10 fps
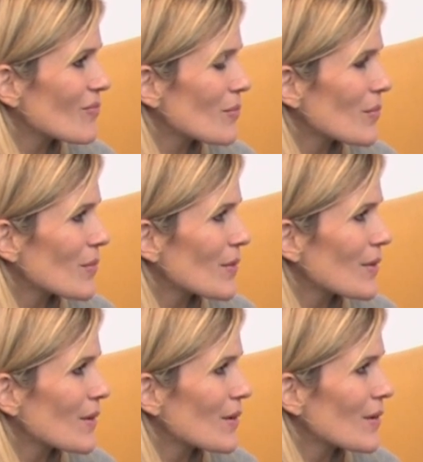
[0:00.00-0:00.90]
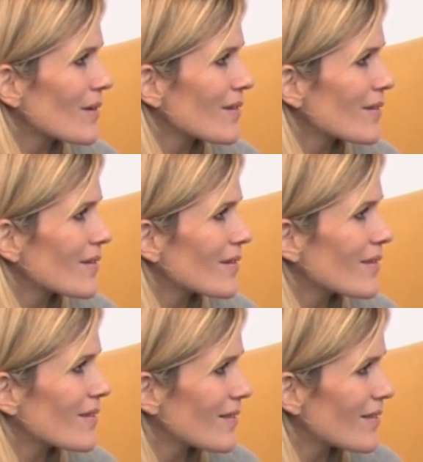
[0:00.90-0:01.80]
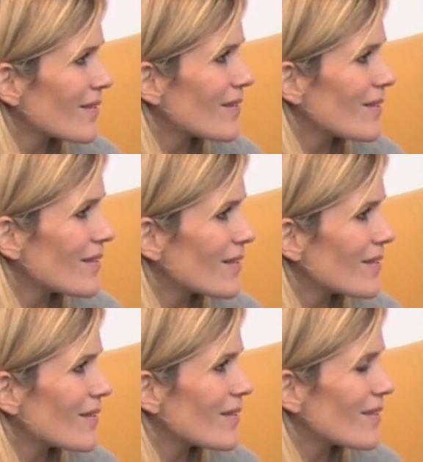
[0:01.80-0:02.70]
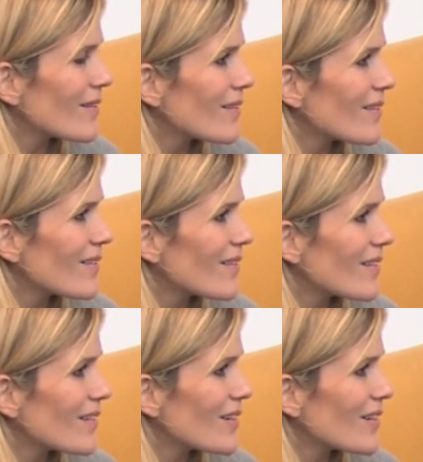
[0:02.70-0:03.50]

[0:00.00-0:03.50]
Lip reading: (silent)